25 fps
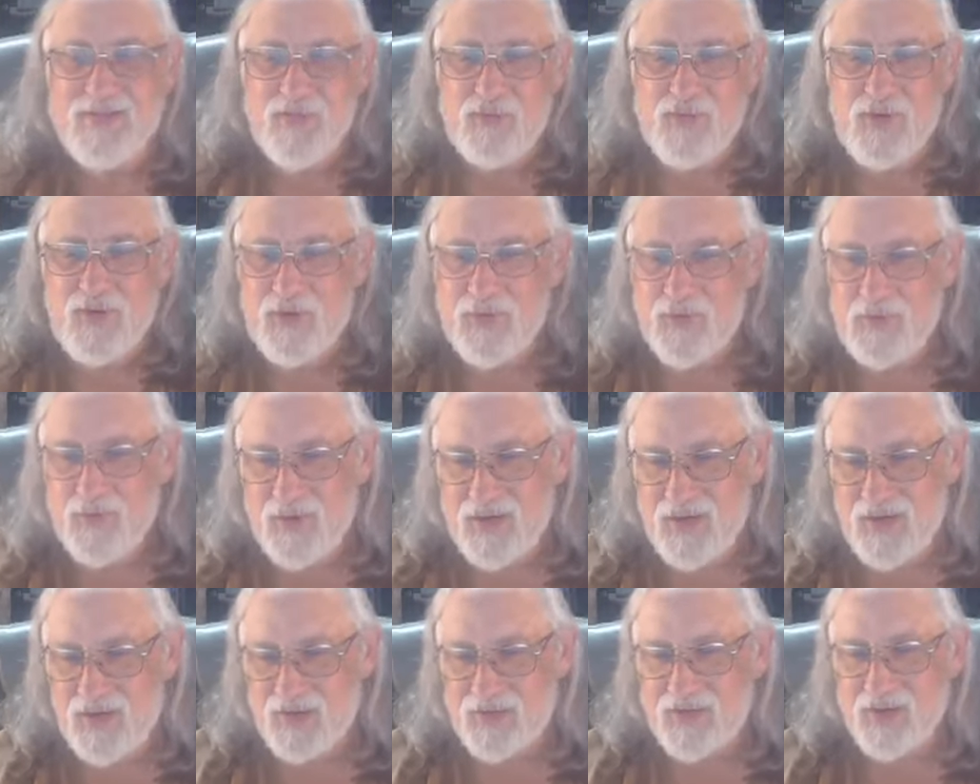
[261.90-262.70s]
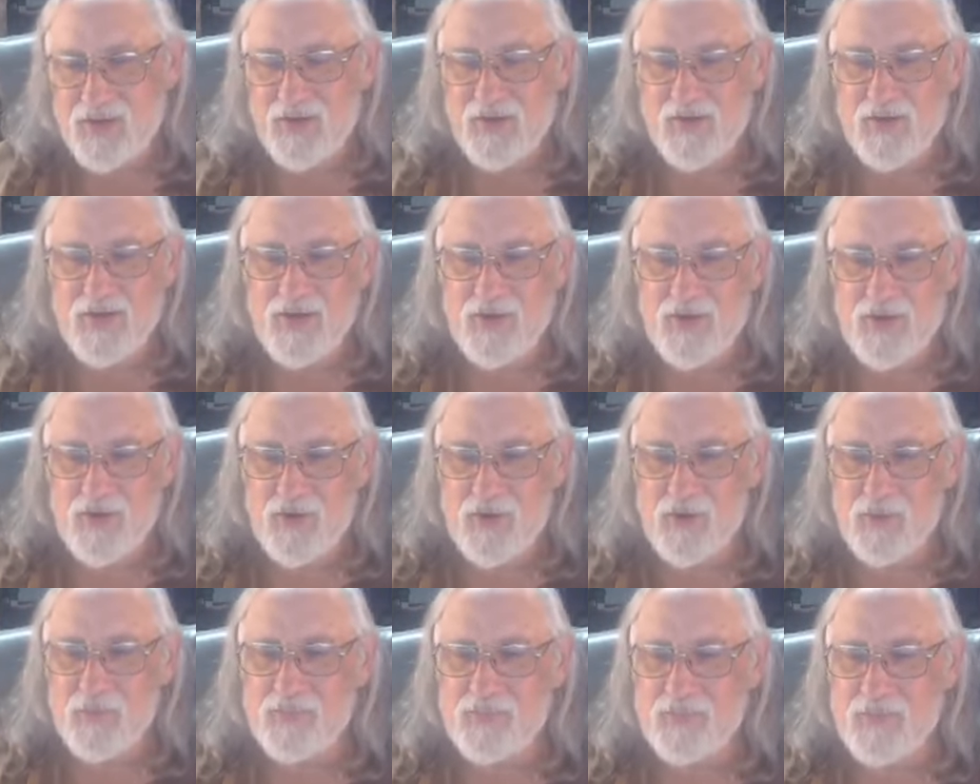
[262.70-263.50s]
we we had to hurry
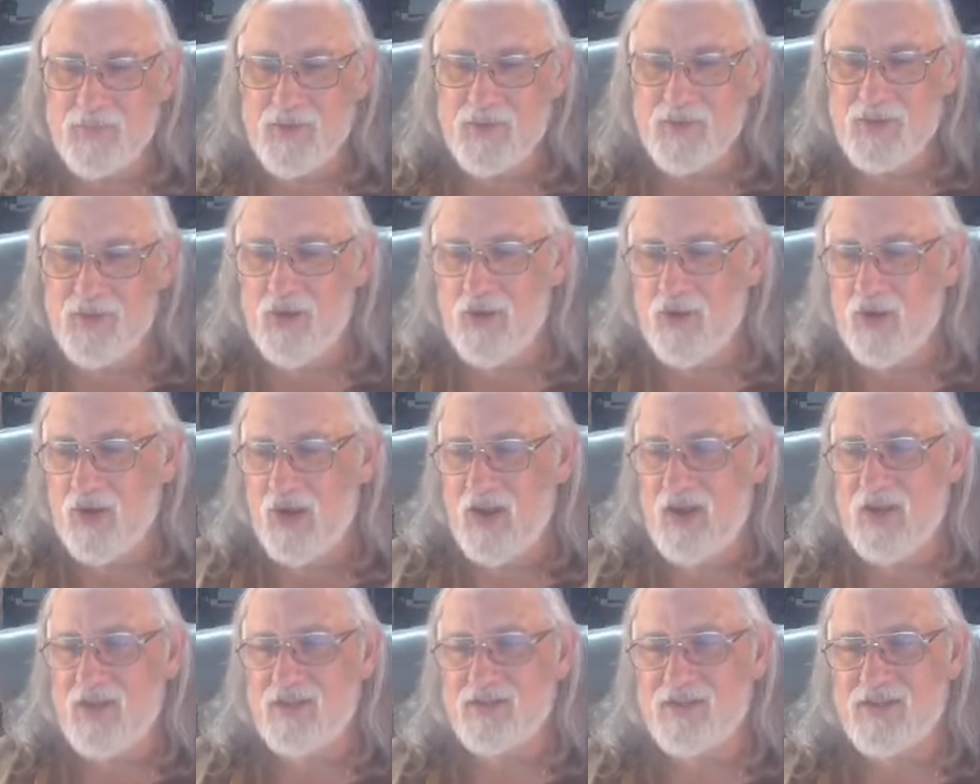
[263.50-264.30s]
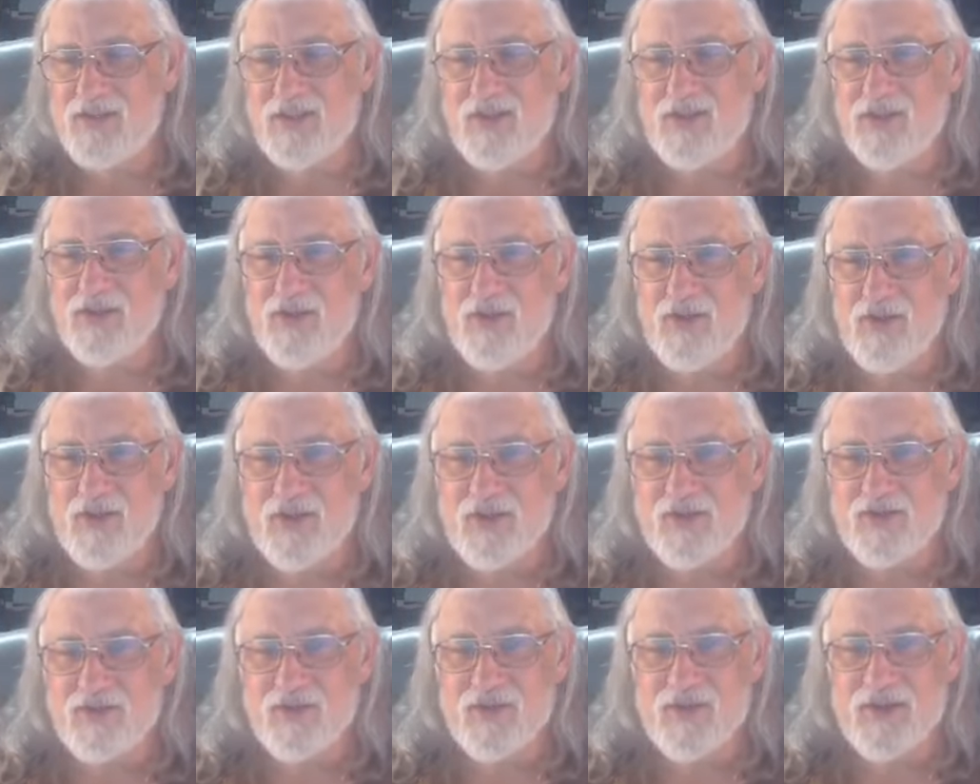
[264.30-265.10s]
home. Laurie, I hadn't seen Laurie
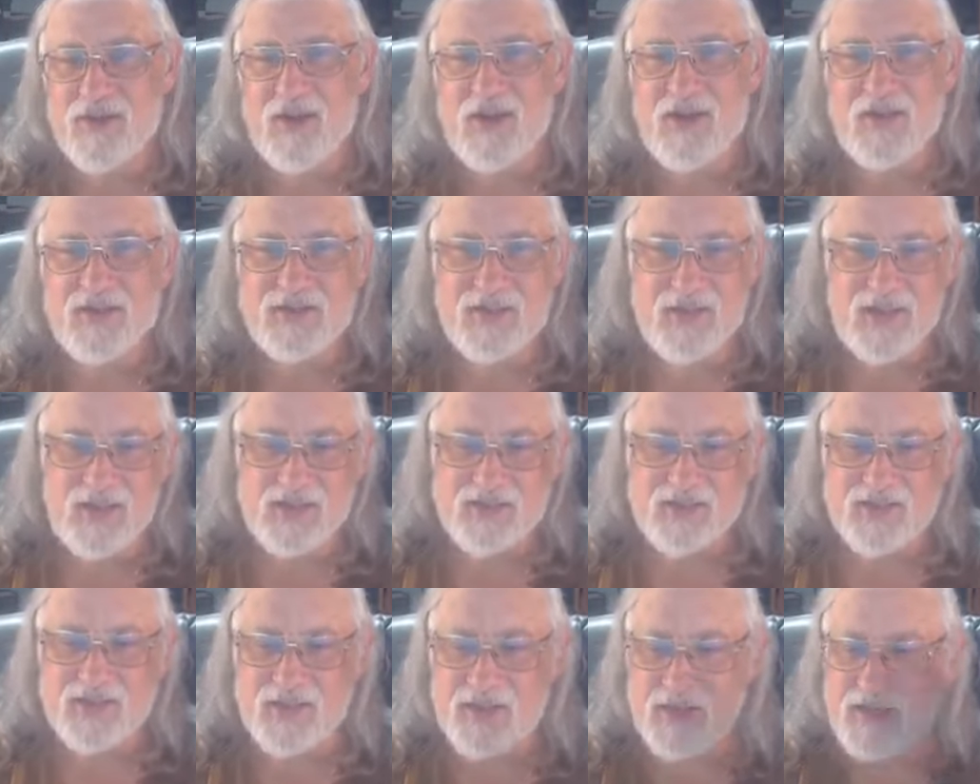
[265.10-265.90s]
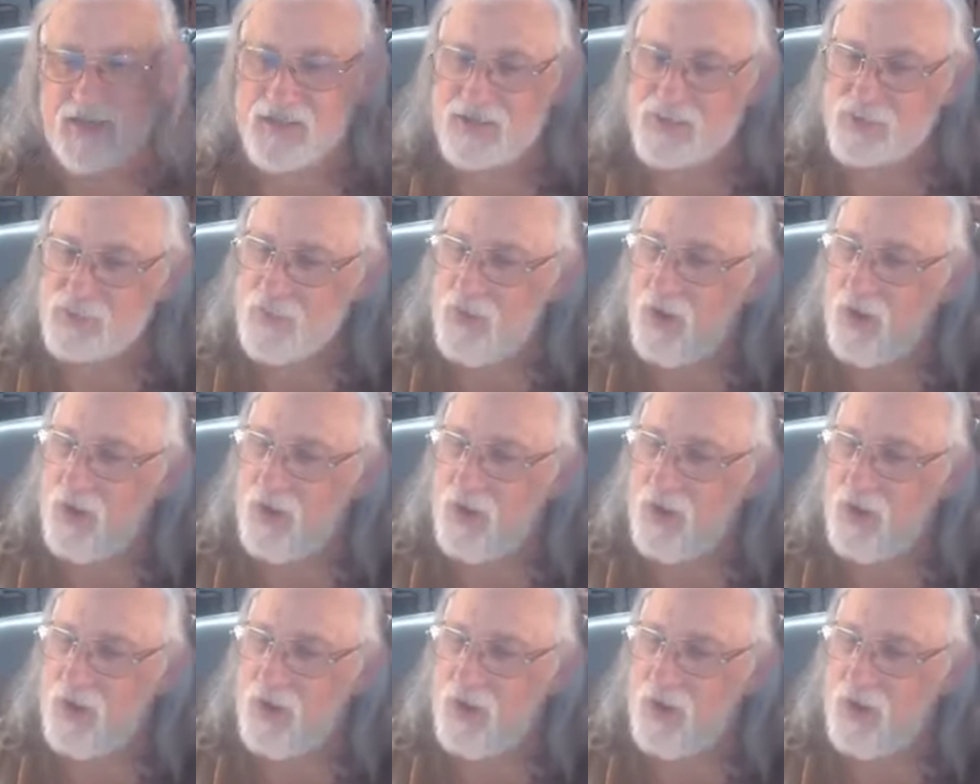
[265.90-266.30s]
in three days. He hadn't seen his